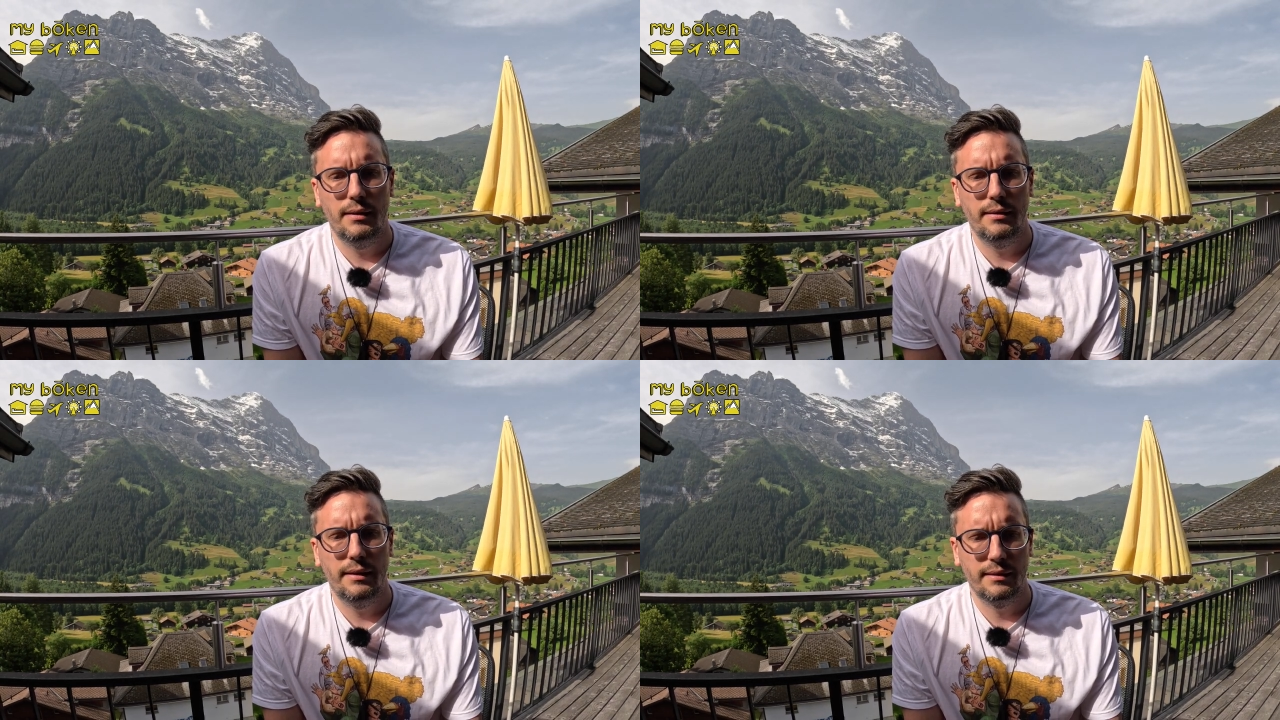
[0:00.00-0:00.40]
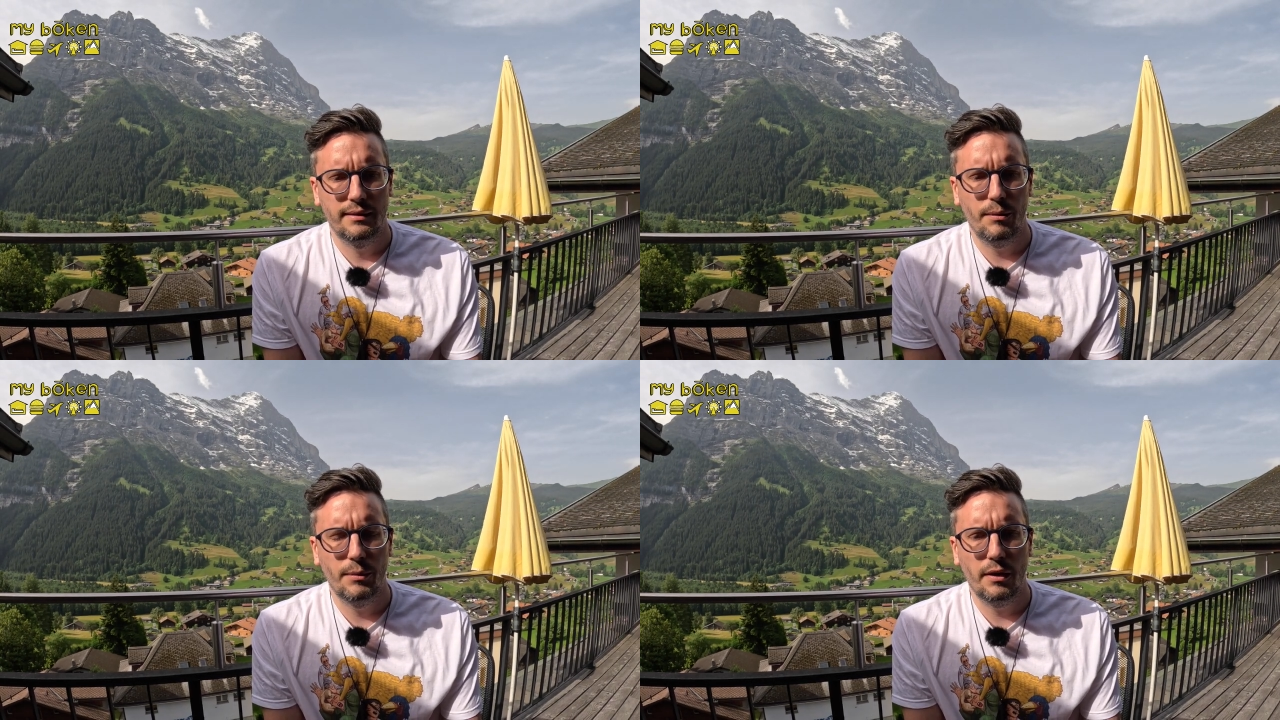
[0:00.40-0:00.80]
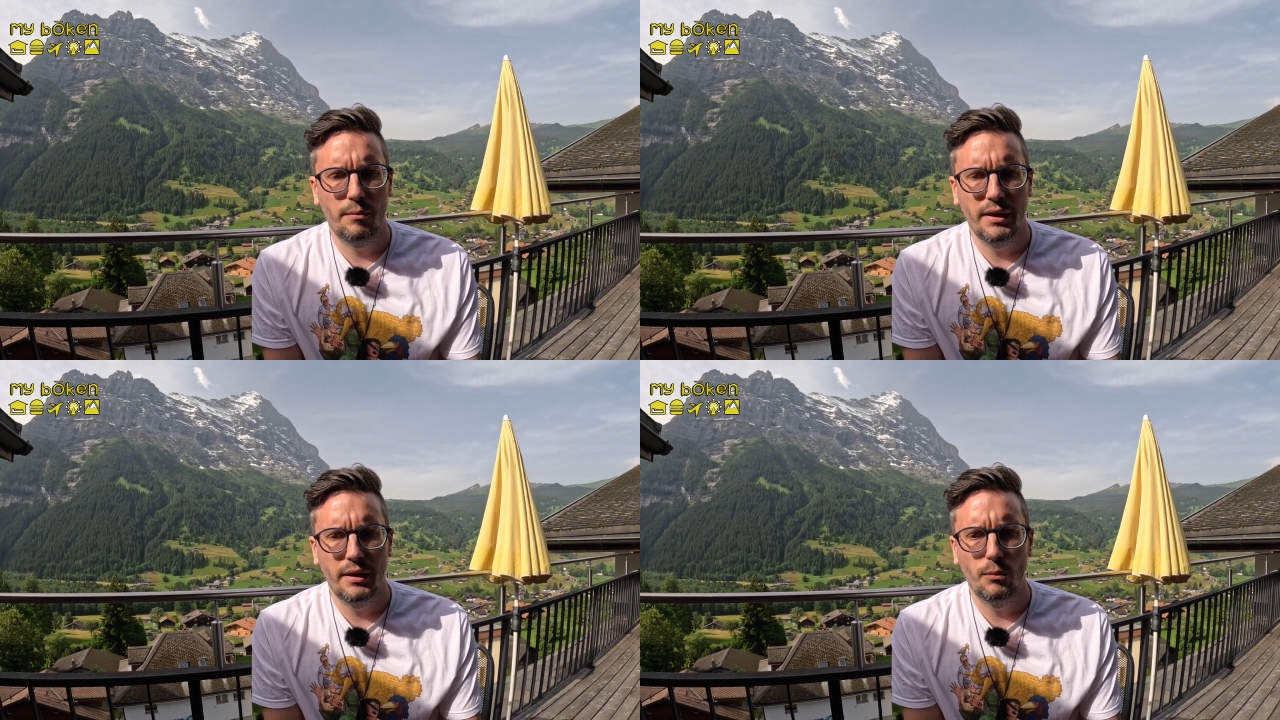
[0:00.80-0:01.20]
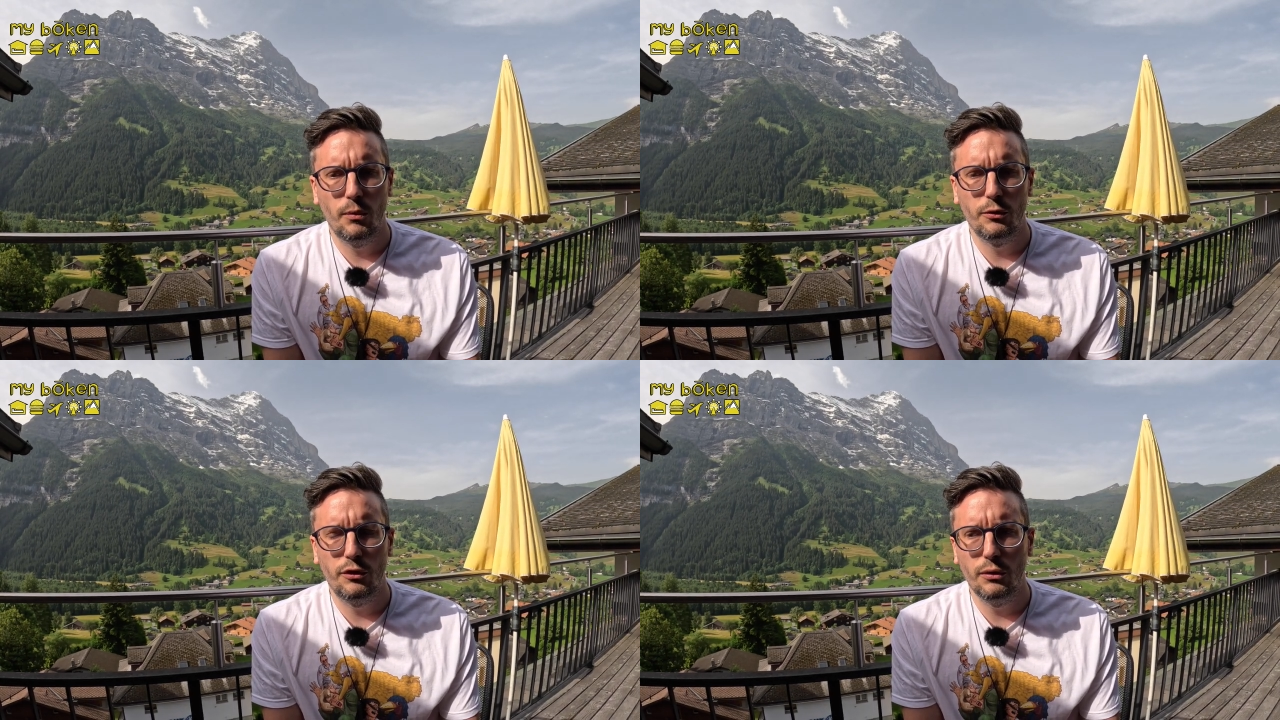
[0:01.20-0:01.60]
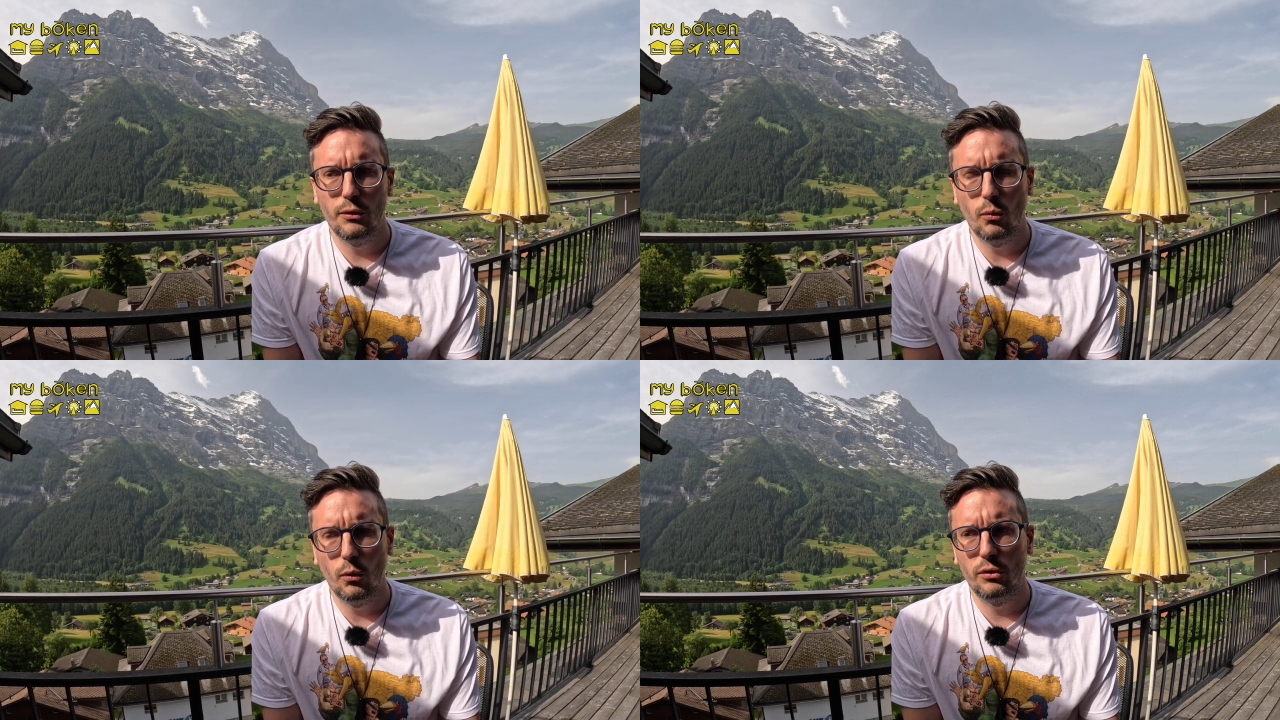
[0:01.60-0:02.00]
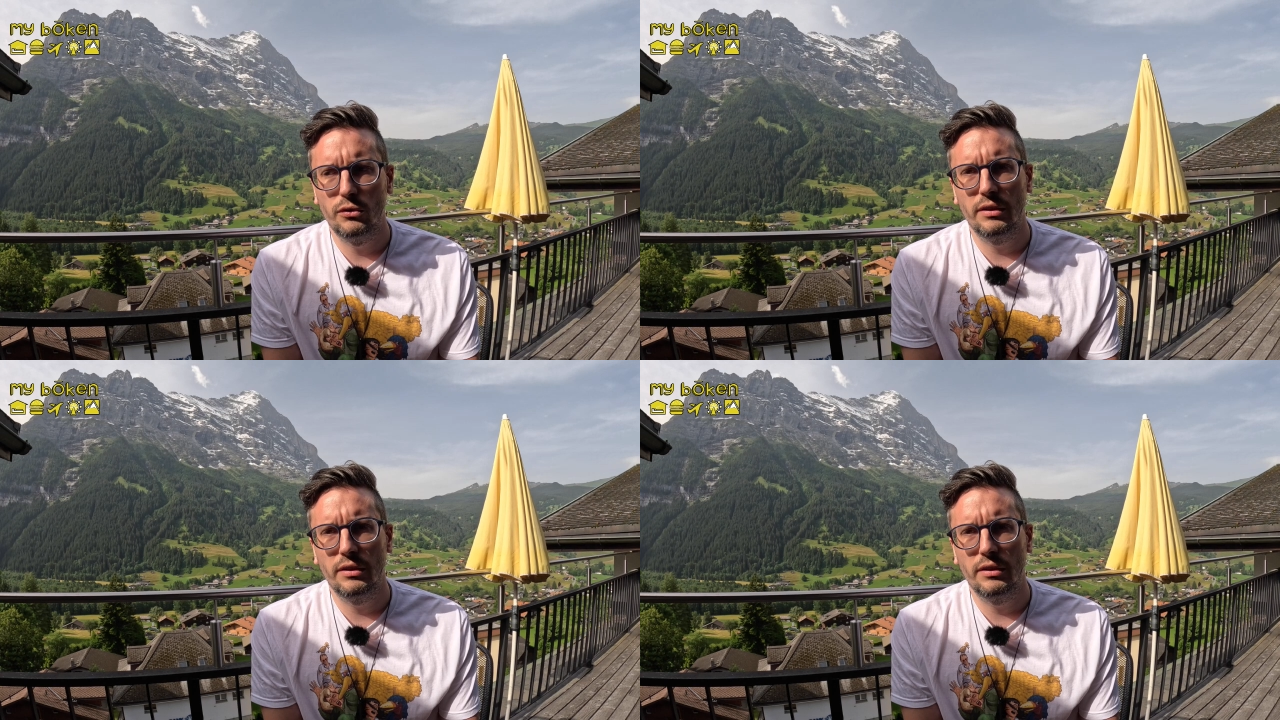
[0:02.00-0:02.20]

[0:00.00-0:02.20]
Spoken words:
Next time I come here, we'll do the walk